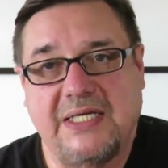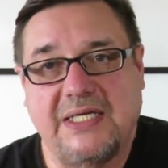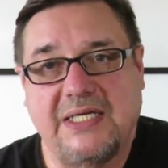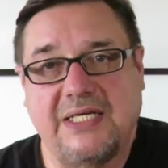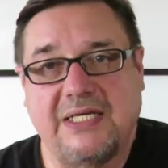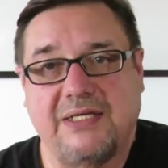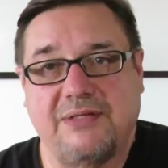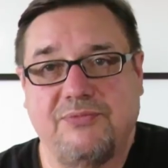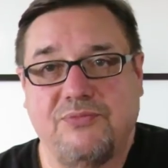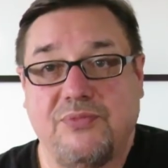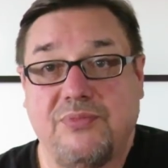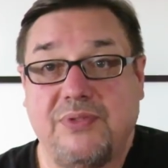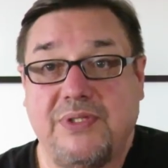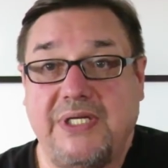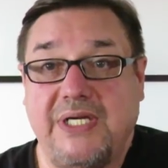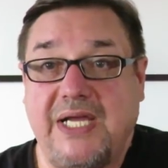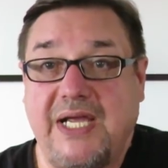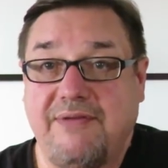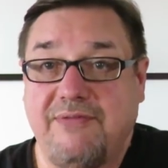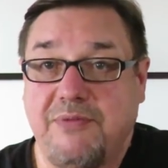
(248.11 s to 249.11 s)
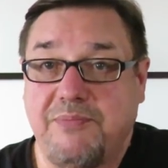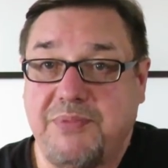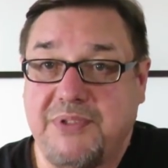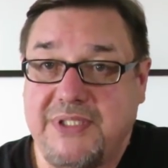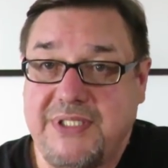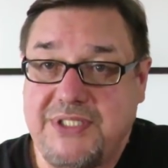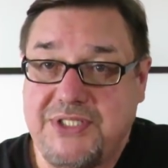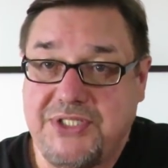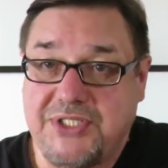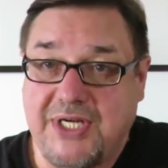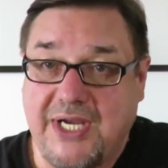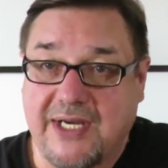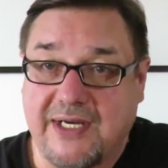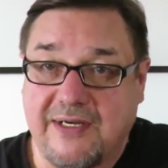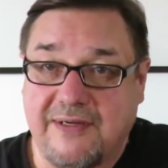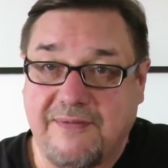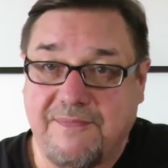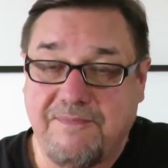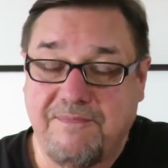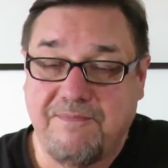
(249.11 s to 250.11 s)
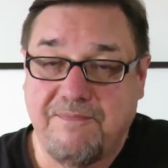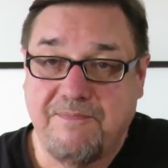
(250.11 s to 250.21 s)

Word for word: and we have a police check.